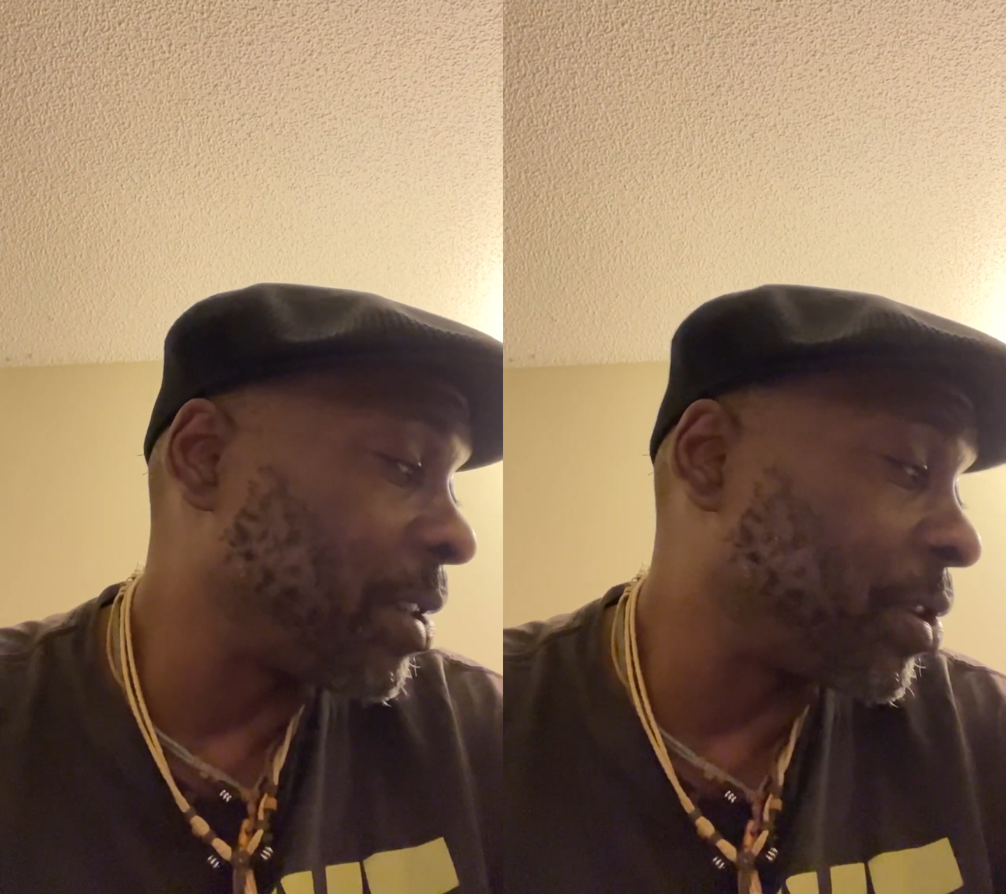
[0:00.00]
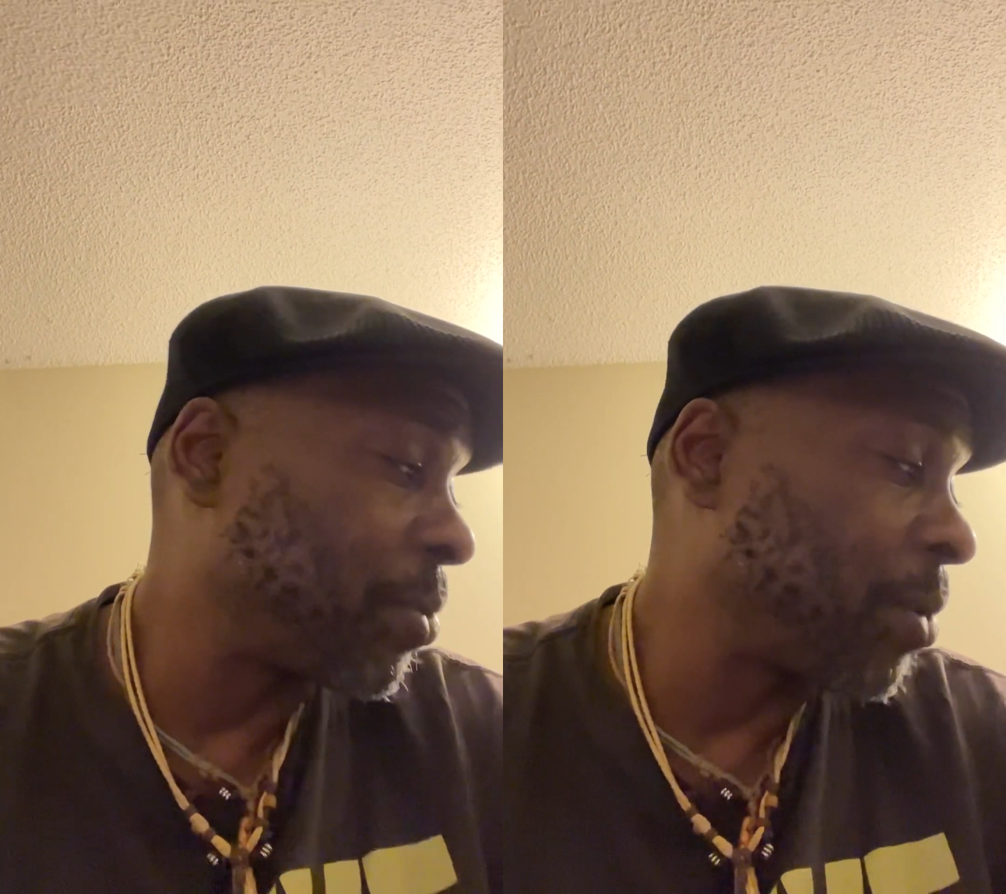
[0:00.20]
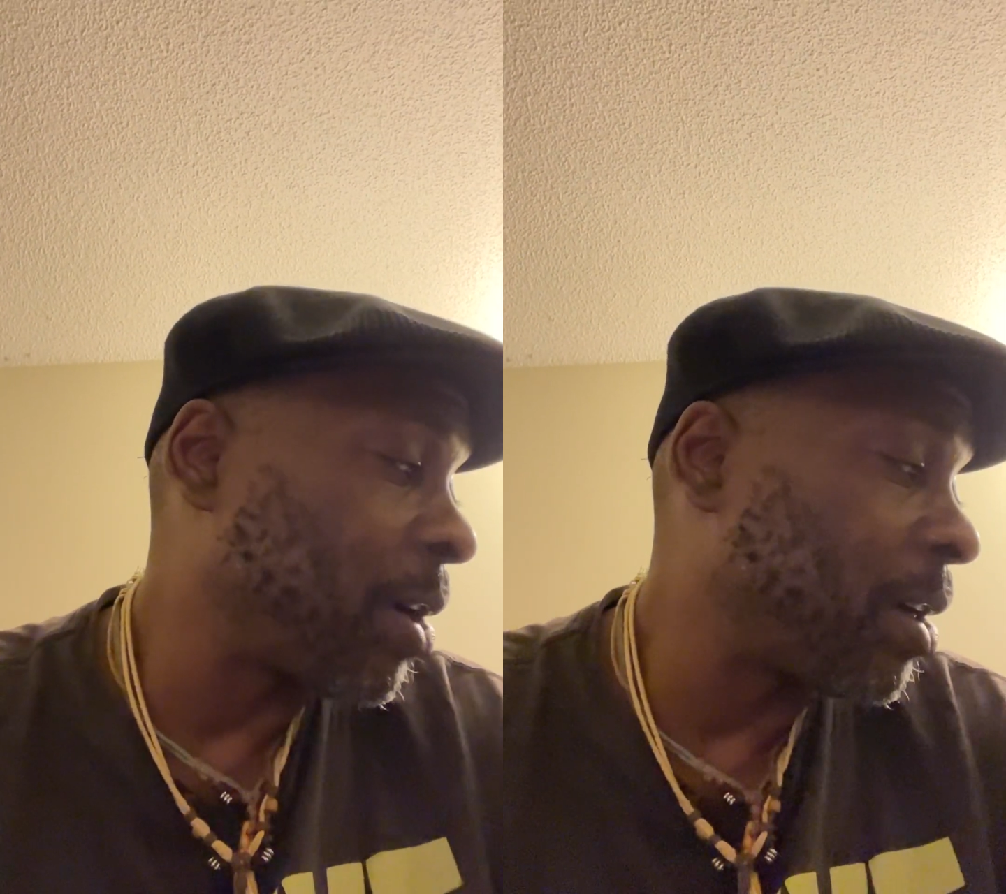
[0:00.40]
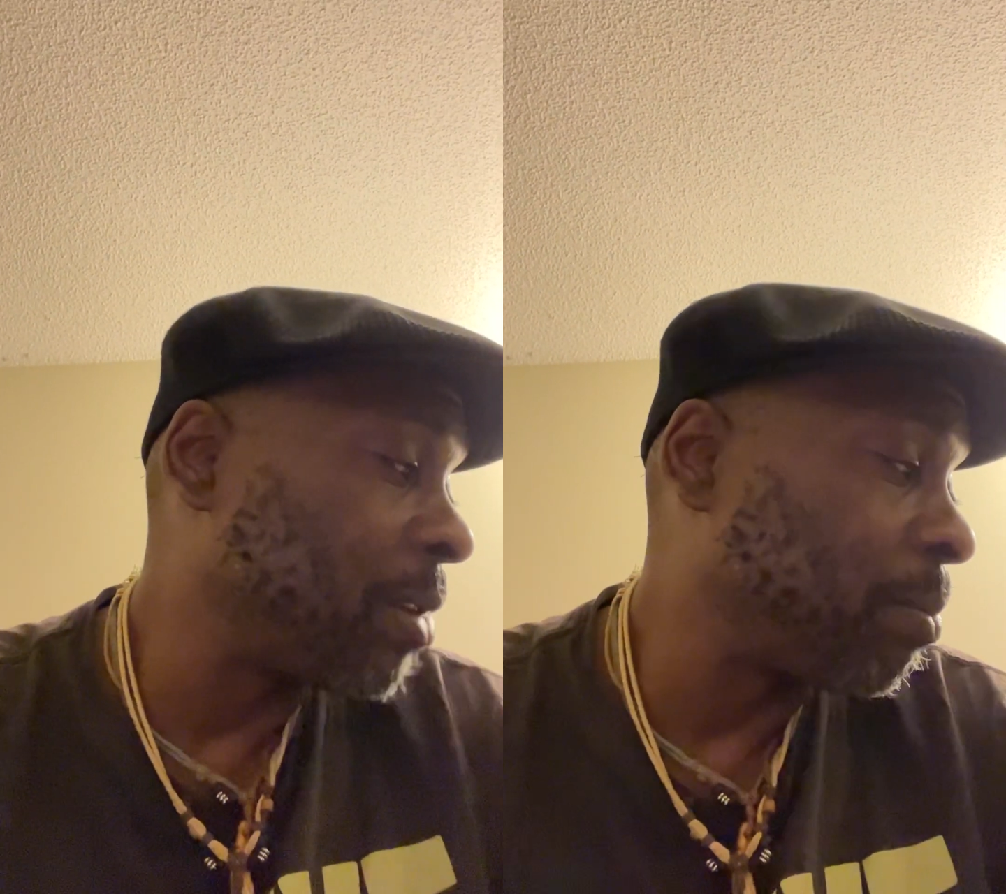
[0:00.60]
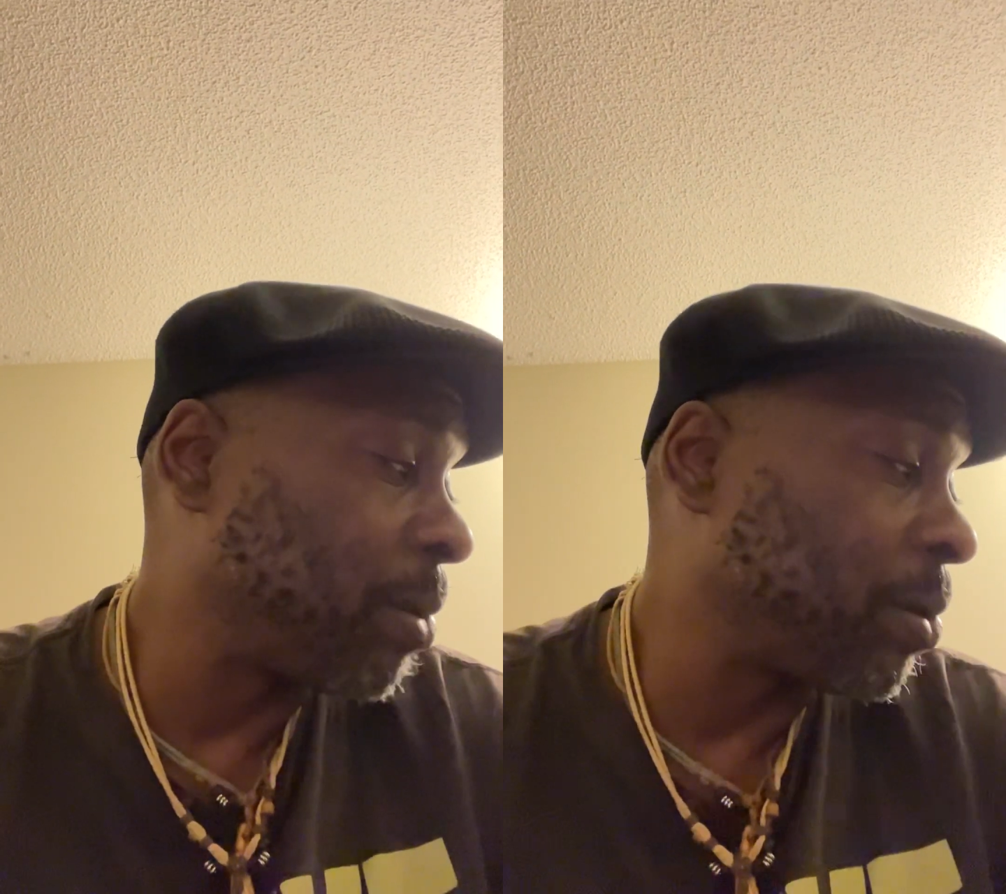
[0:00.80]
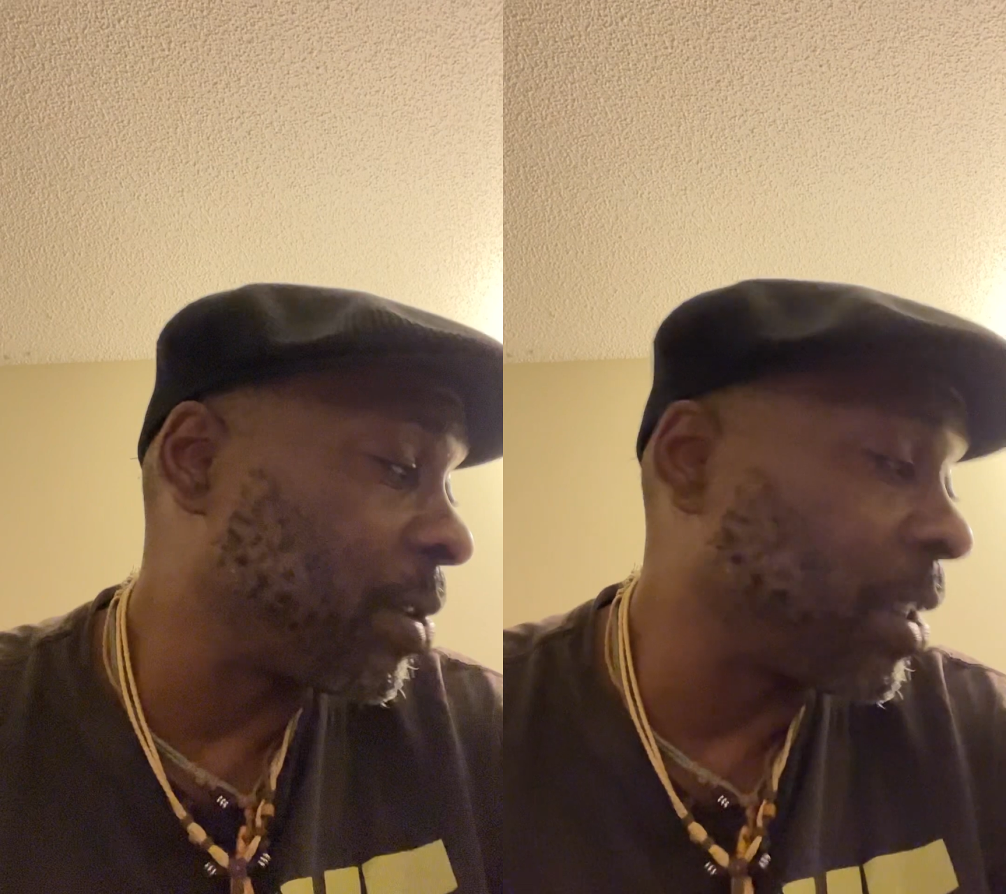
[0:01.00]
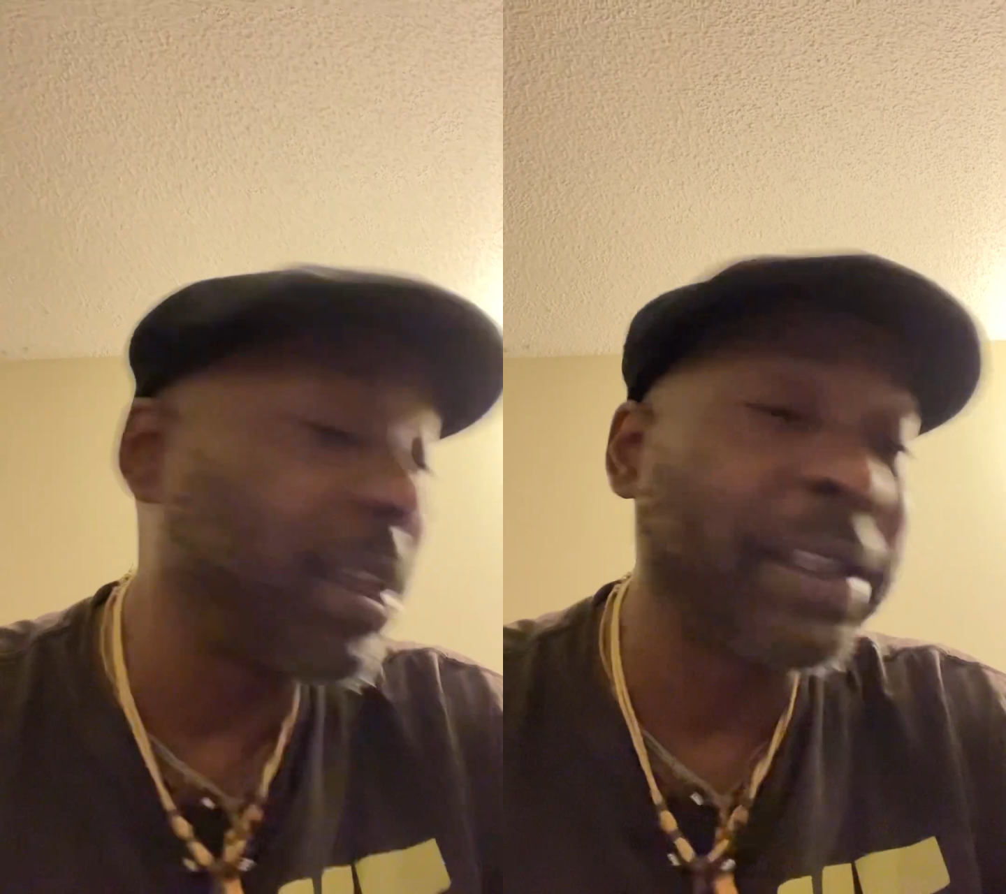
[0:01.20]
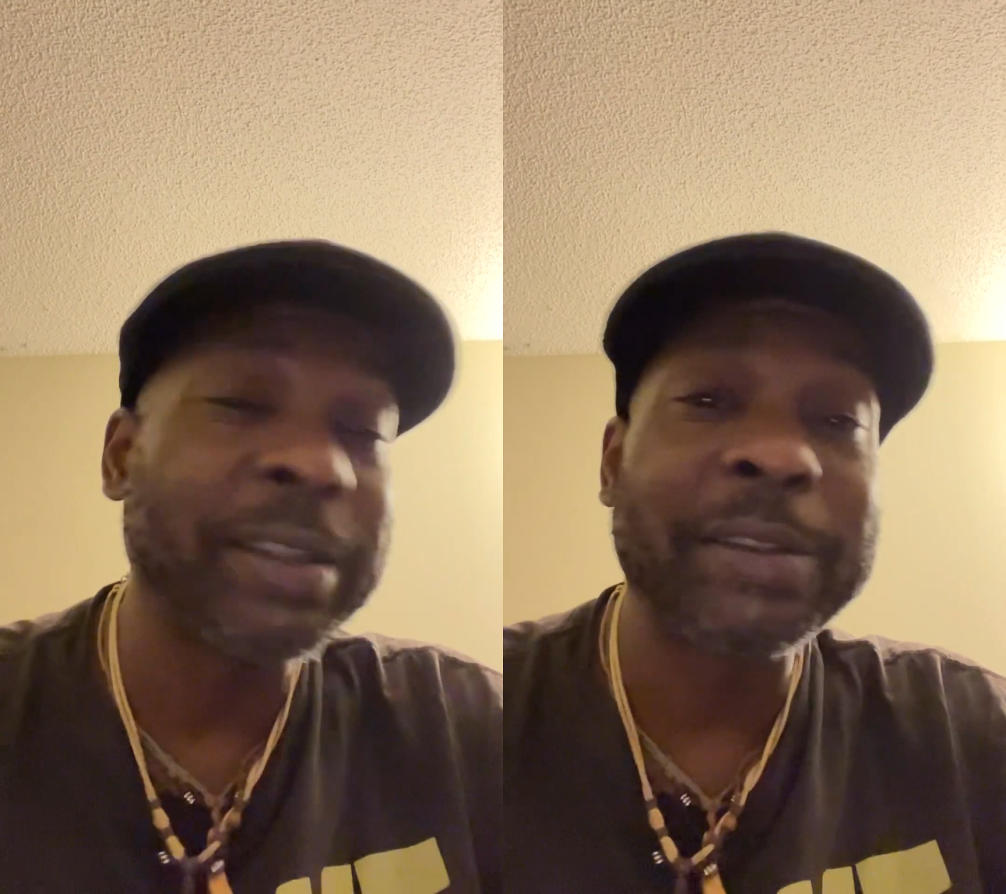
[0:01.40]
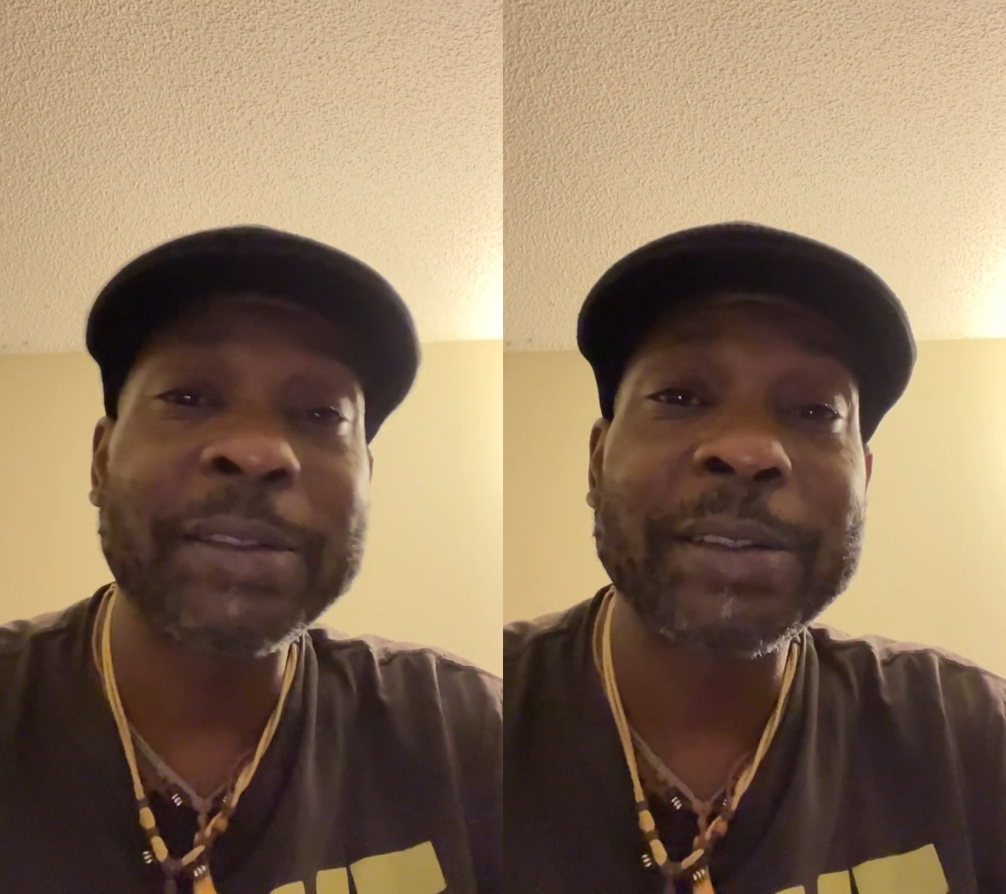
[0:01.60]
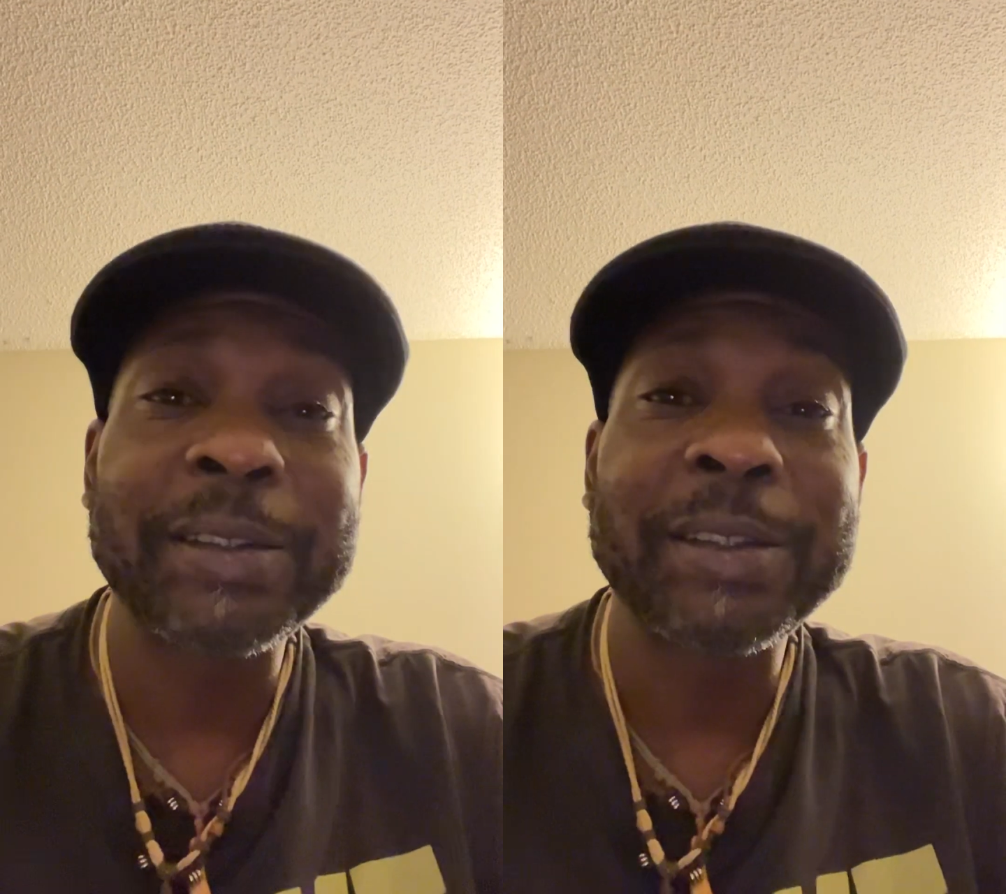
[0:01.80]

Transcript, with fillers: Jaron Boots Ennis